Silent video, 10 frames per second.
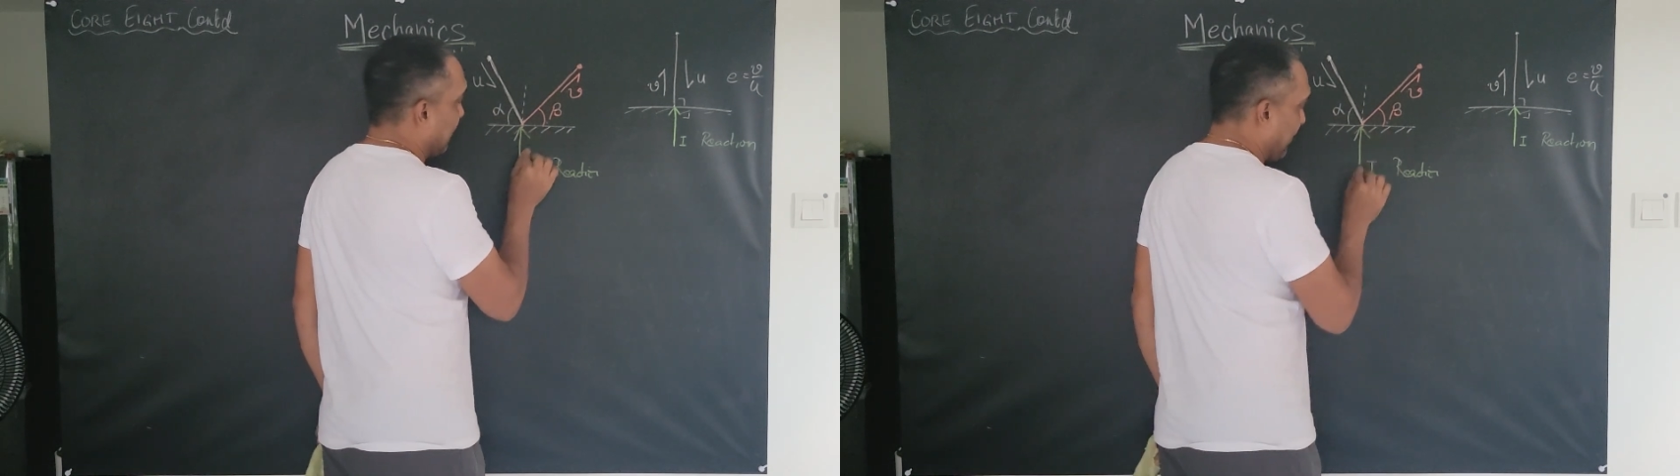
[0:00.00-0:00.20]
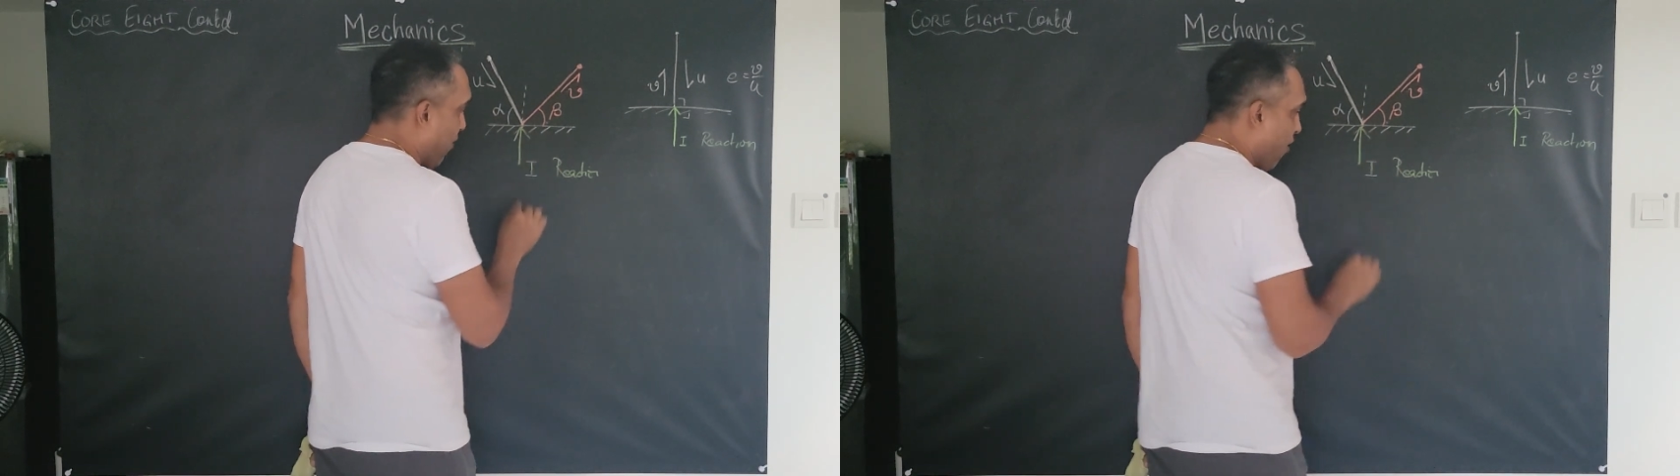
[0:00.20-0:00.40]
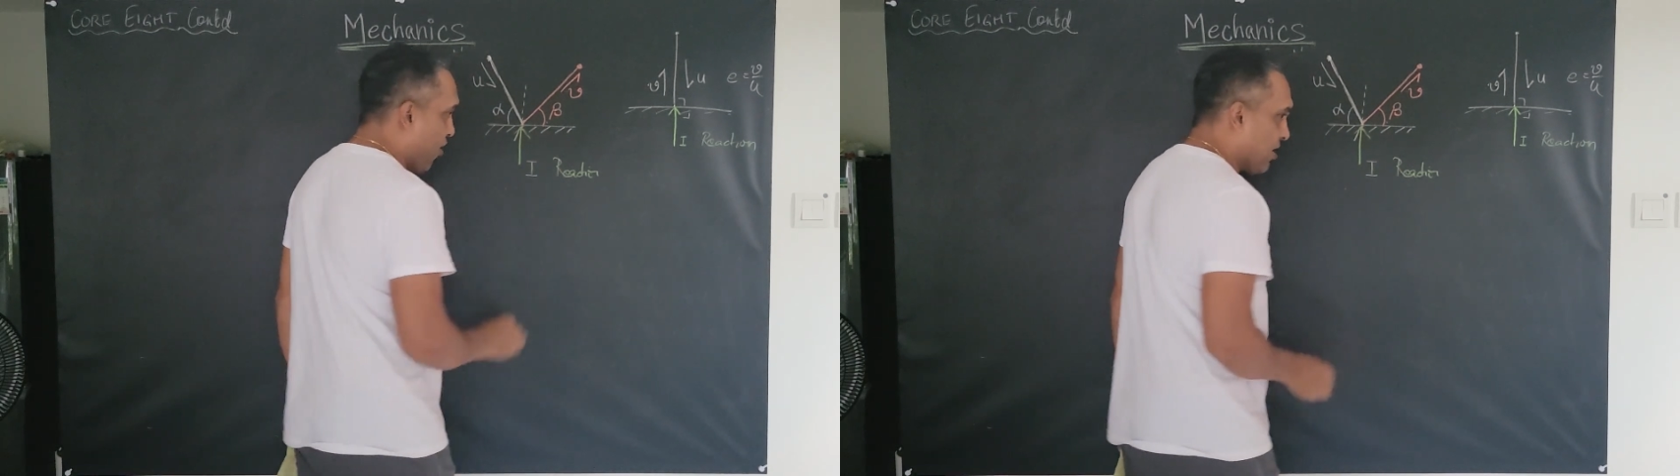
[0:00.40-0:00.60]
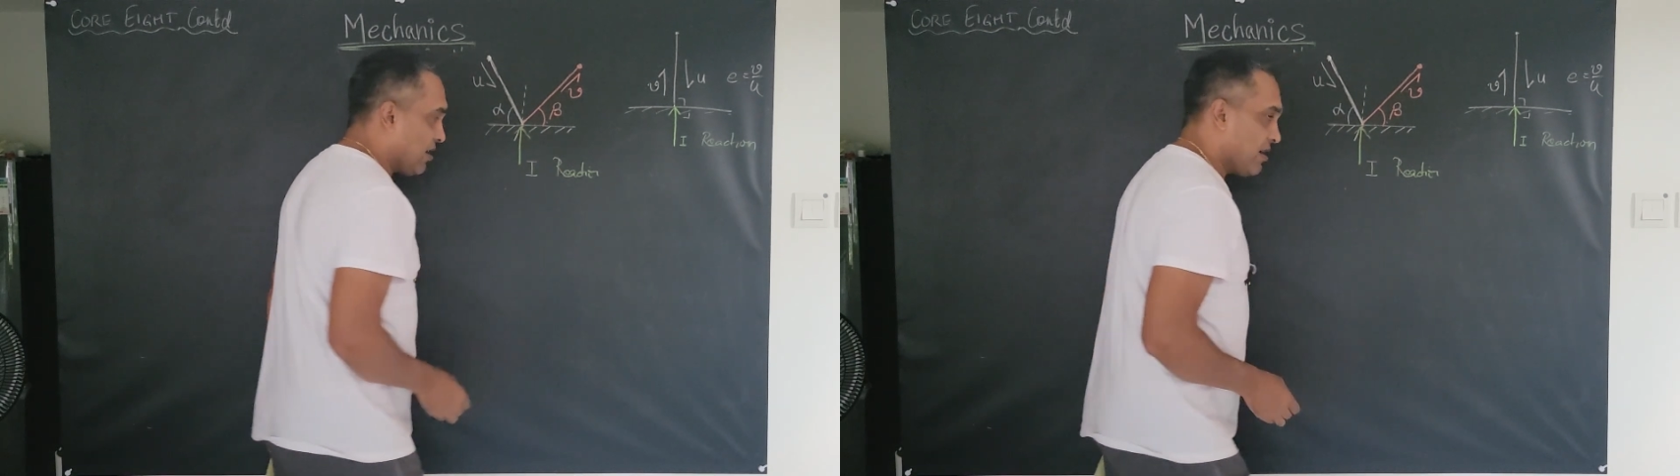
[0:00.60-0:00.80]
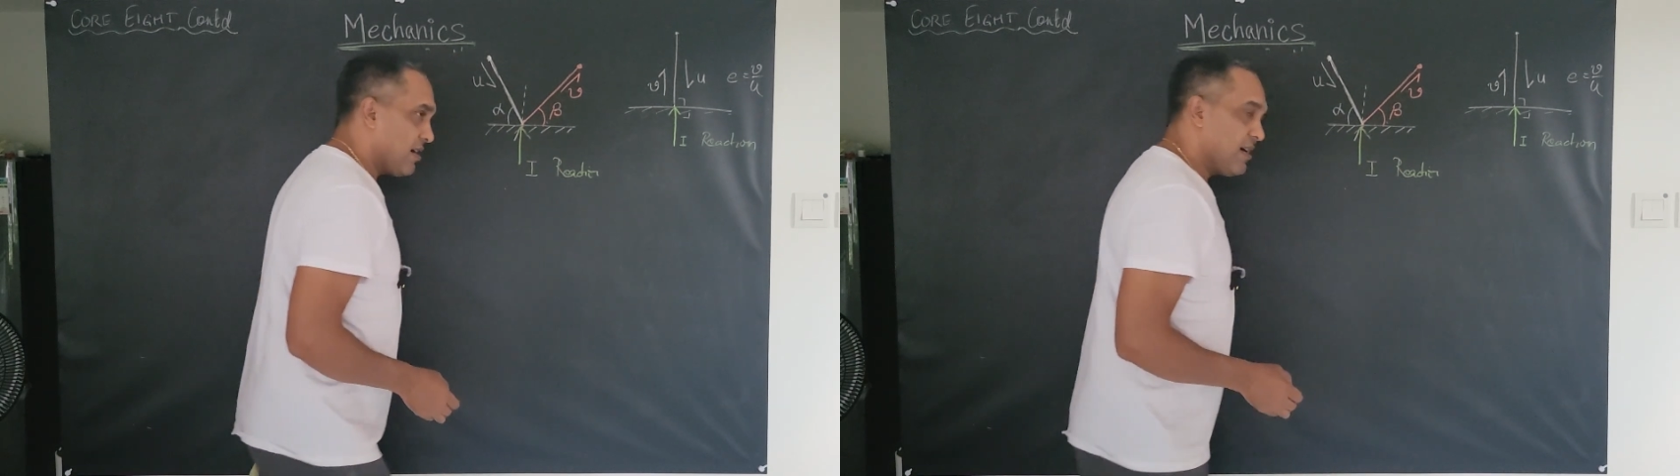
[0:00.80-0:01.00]

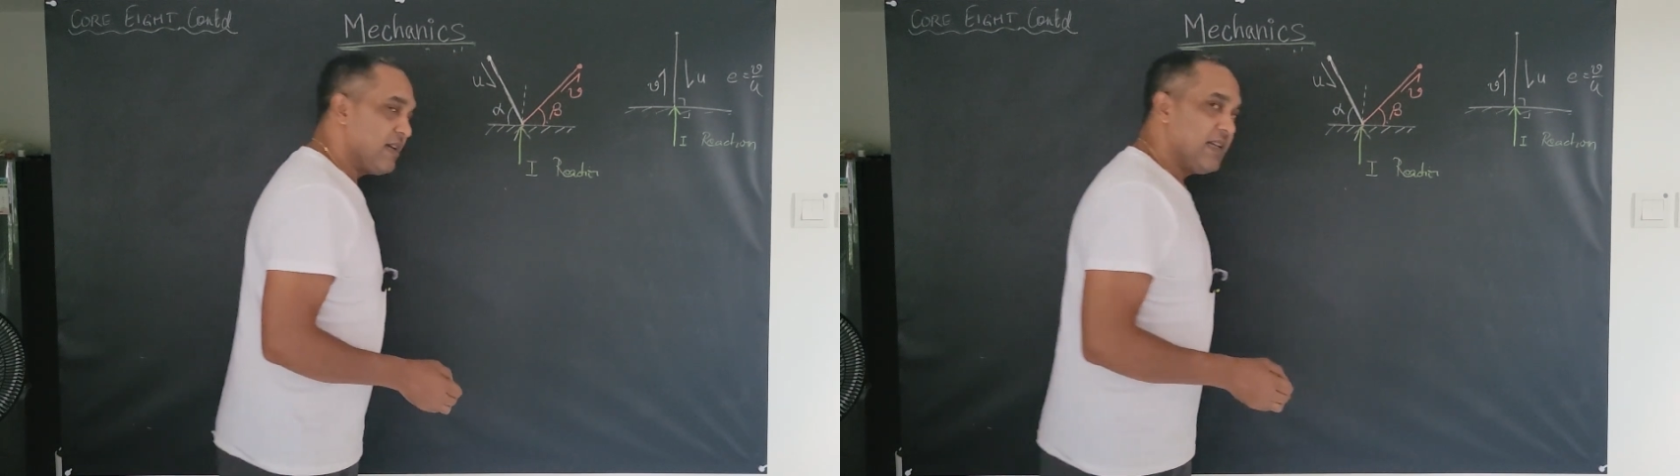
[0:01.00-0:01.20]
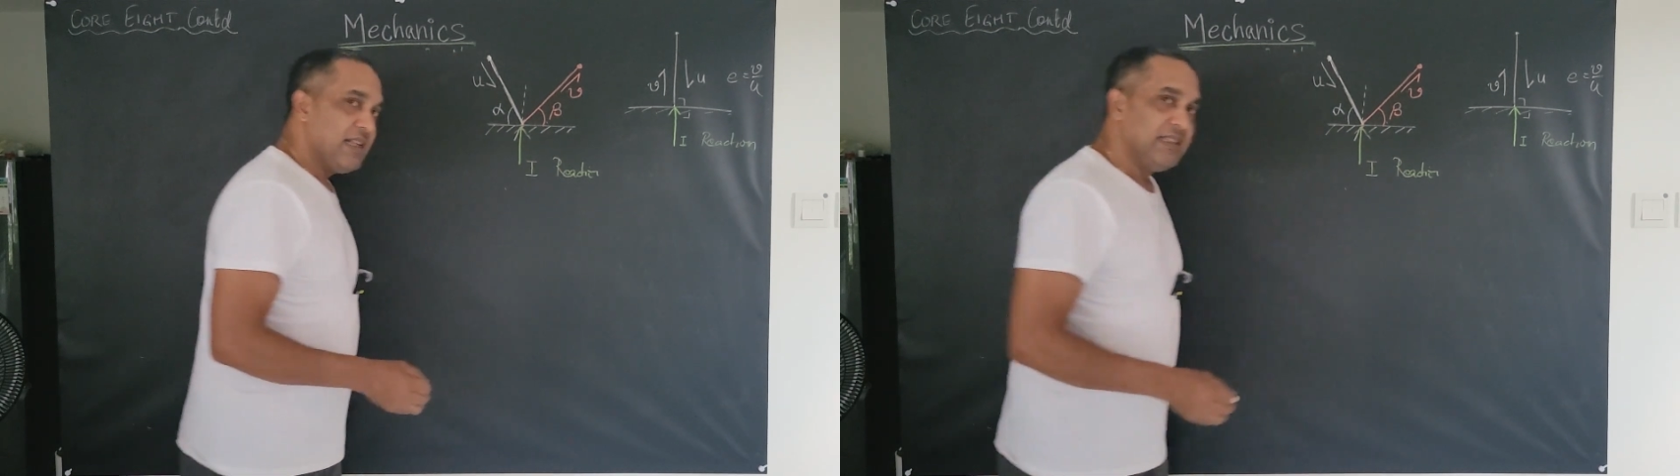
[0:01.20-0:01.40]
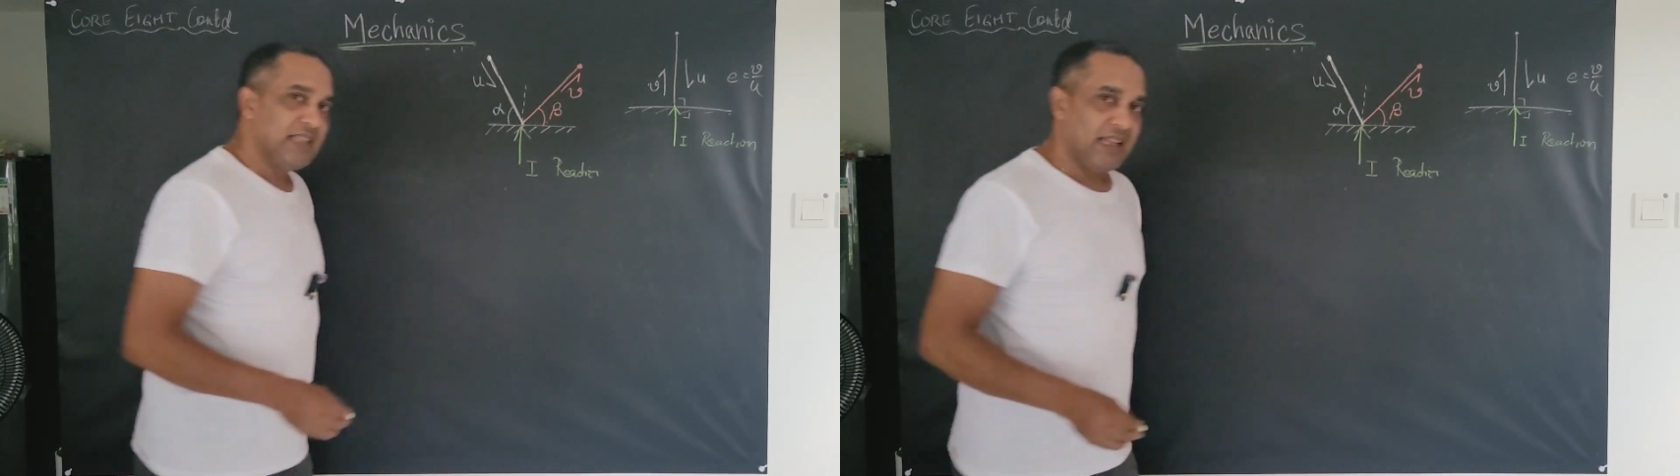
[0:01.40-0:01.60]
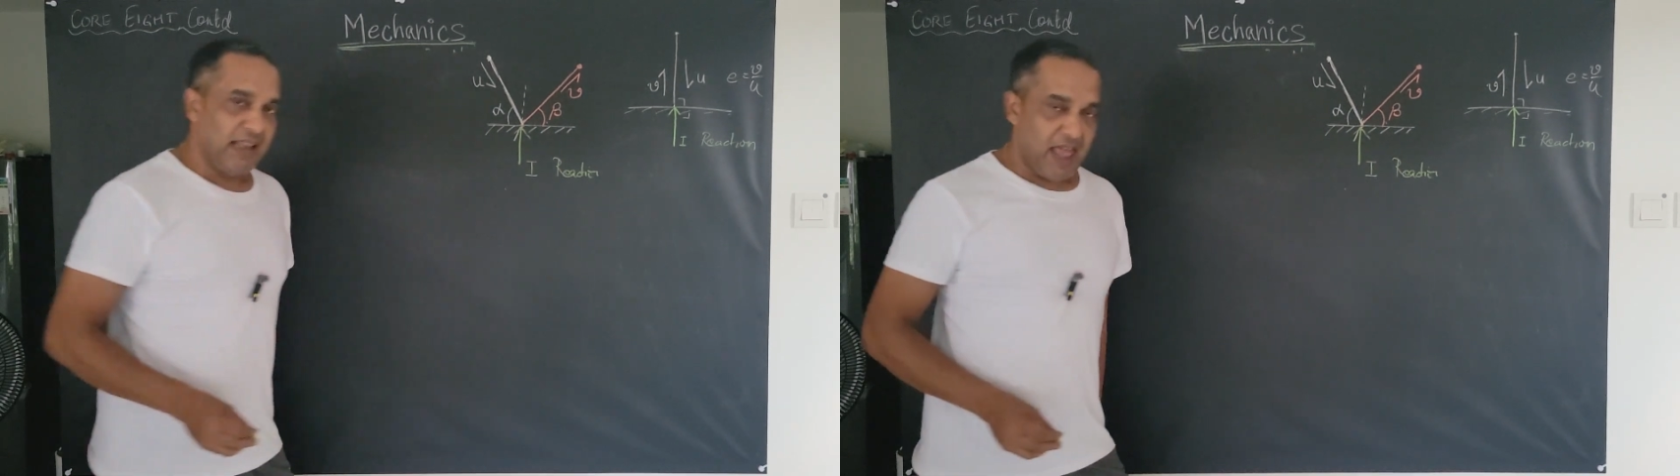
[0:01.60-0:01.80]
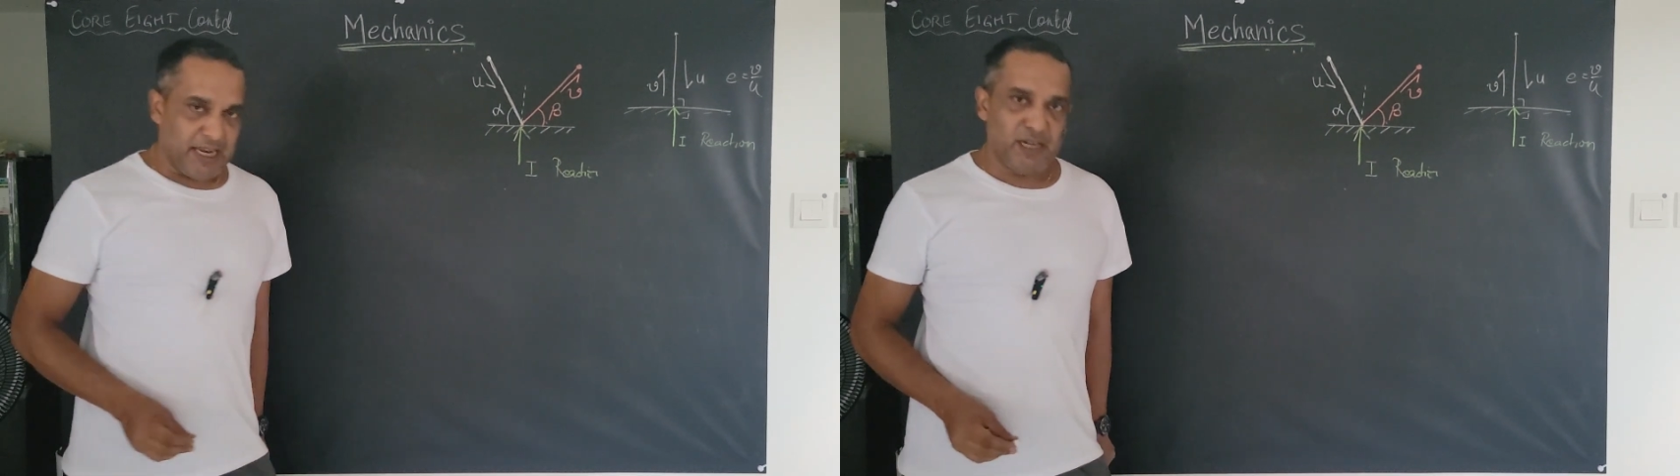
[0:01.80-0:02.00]
along the
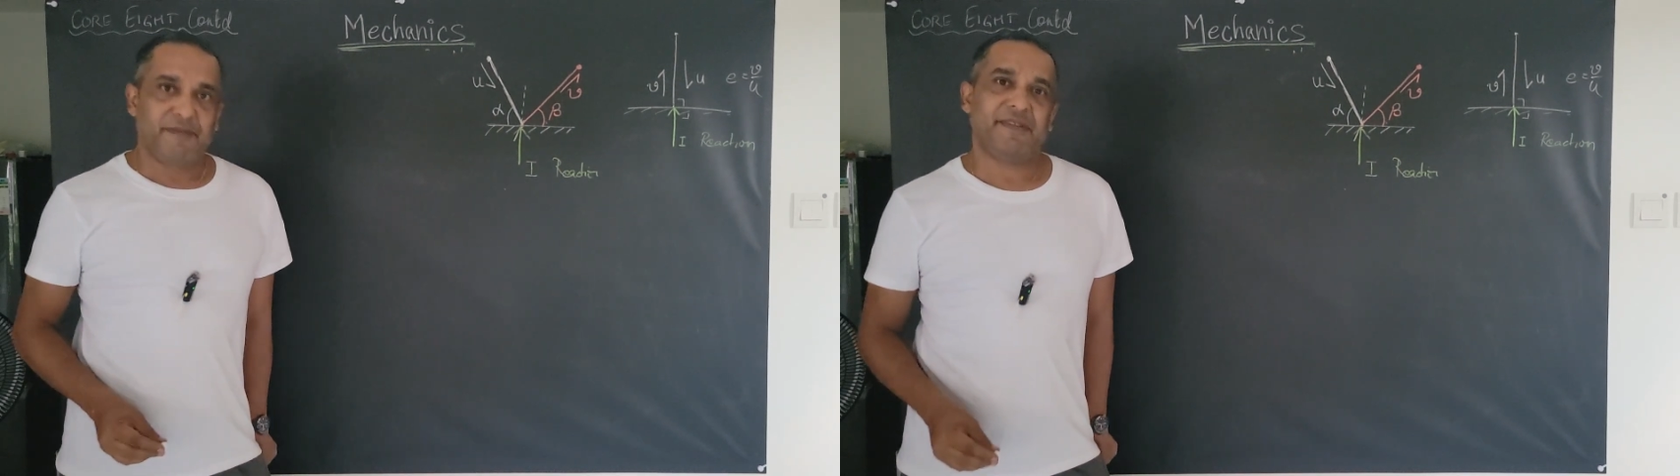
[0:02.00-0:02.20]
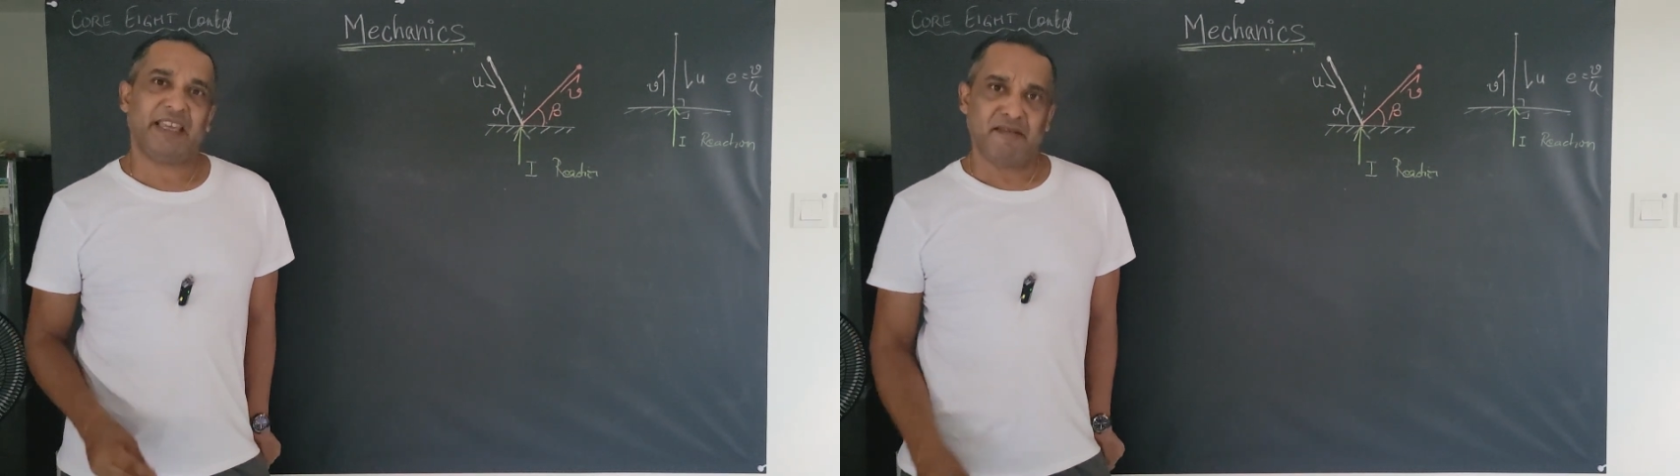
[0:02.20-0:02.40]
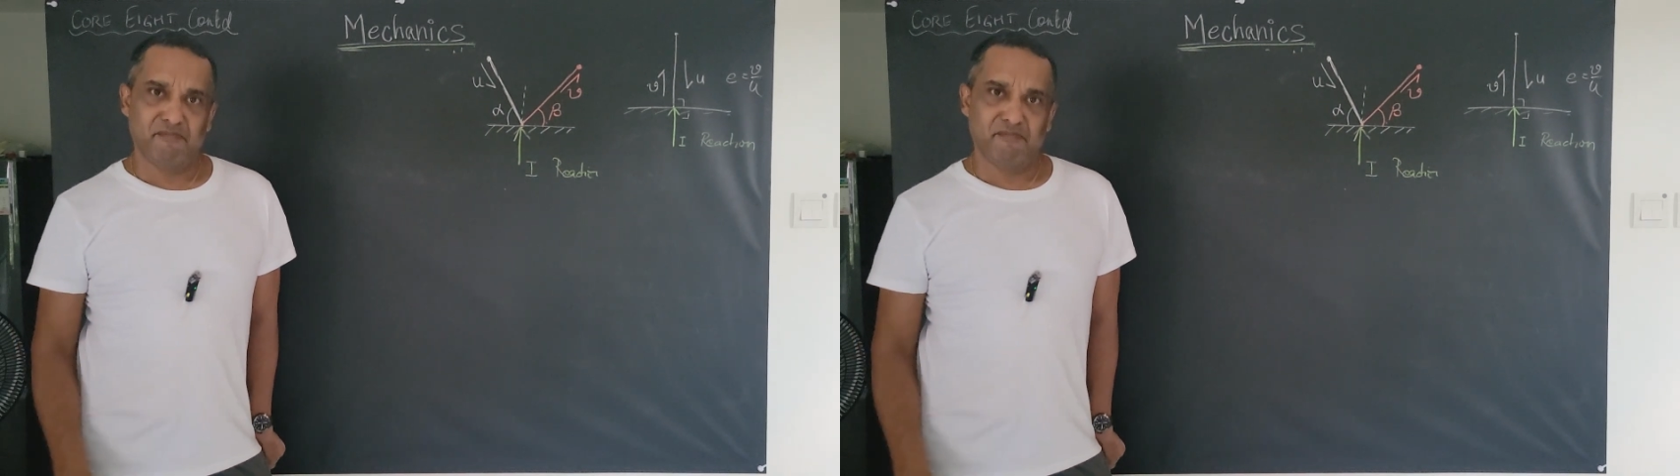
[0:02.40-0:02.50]
line of the